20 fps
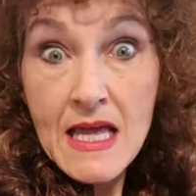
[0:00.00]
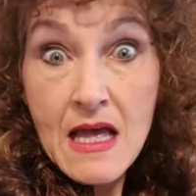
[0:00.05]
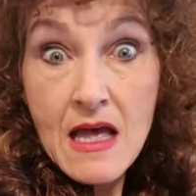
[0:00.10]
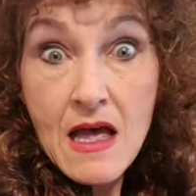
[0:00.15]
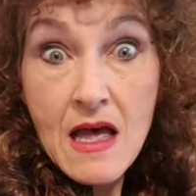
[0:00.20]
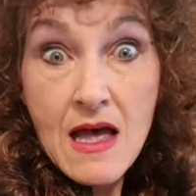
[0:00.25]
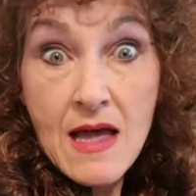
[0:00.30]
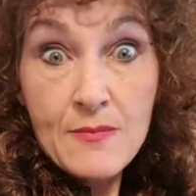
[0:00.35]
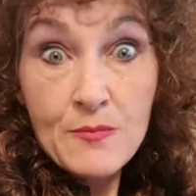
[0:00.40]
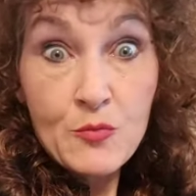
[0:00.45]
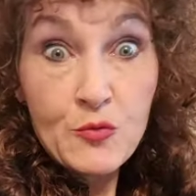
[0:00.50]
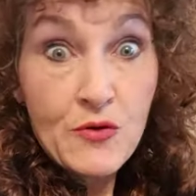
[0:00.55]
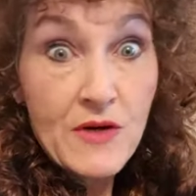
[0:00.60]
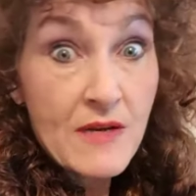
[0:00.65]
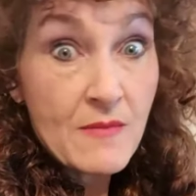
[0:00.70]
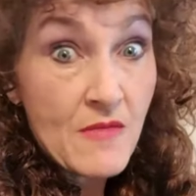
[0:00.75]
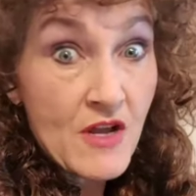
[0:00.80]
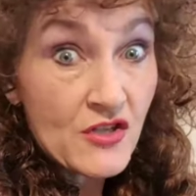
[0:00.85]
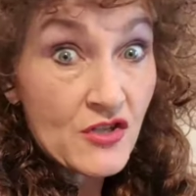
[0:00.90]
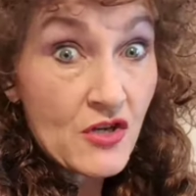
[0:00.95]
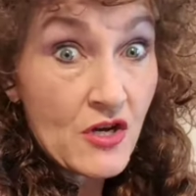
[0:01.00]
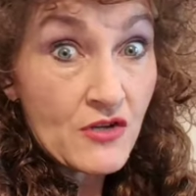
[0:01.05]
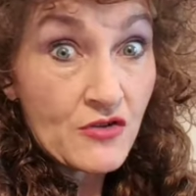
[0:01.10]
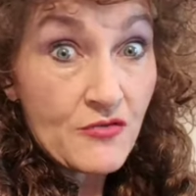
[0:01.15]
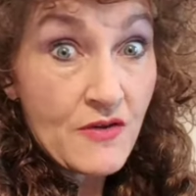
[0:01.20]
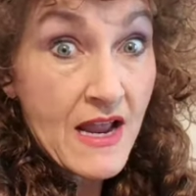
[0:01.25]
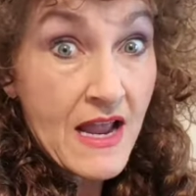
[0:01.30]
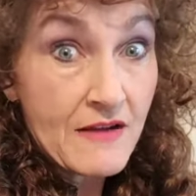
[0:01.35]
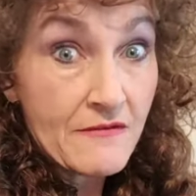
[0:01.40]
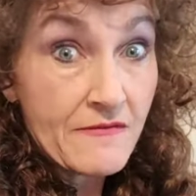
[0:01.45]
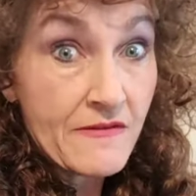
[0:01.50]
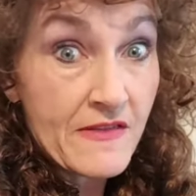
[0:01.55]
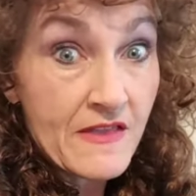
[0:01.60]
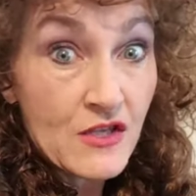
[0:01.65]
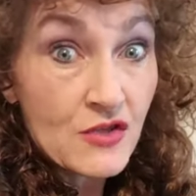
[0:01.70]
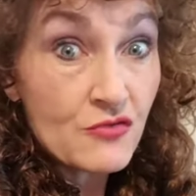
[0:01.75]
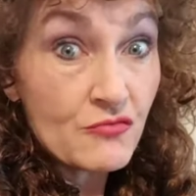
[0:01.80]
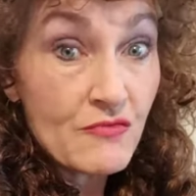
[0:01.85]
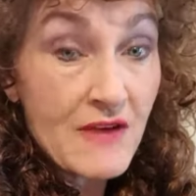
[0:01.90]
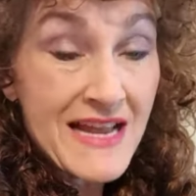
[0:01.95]
I'm pretty much on track for the
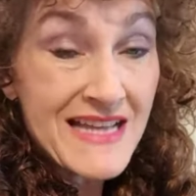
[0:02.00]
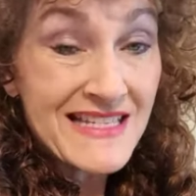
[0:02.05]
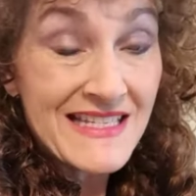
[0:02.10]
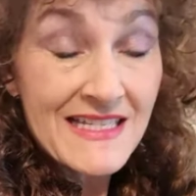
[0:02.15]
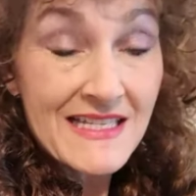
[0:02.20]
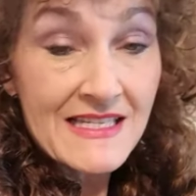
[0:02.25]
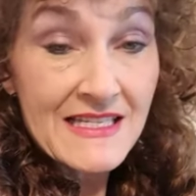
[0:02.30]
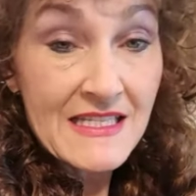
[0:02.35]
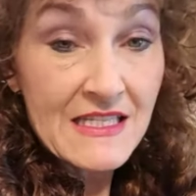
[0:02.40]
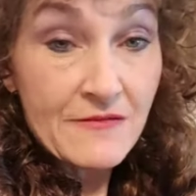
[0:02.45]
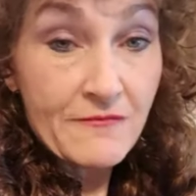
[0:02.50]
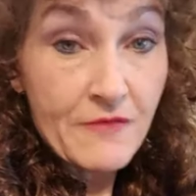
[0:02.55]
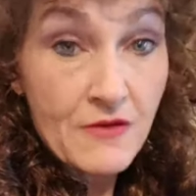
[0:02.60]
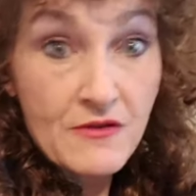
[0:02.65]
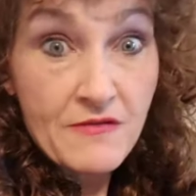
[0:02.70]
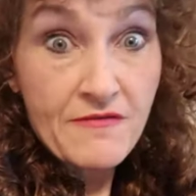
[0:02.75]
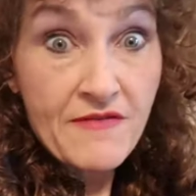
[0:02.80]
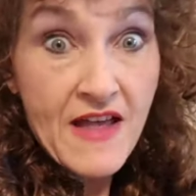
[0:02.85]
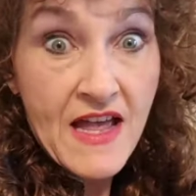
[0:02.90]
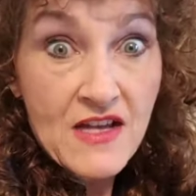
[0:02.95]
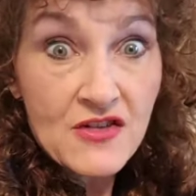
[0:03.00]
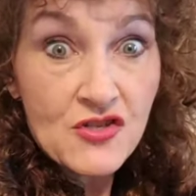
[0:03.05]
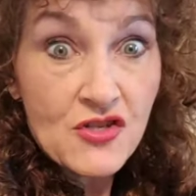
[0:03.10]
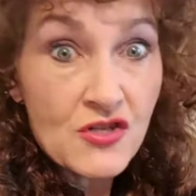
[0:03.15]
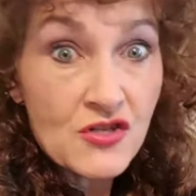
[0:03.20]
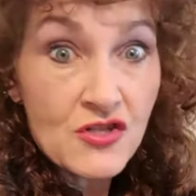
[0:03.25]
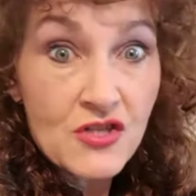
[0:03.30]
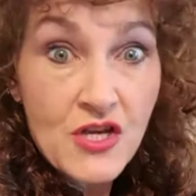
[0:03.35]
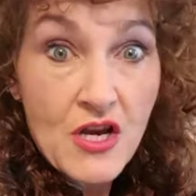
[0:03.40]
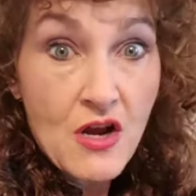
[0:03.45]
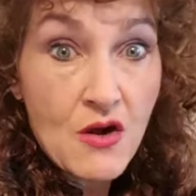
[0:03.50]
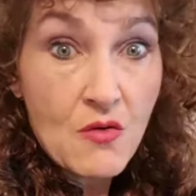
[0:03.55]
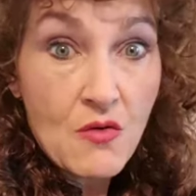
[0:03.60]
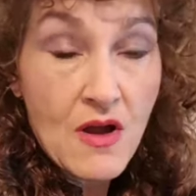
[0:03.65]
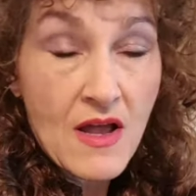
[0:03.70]
dresses for the fashion show.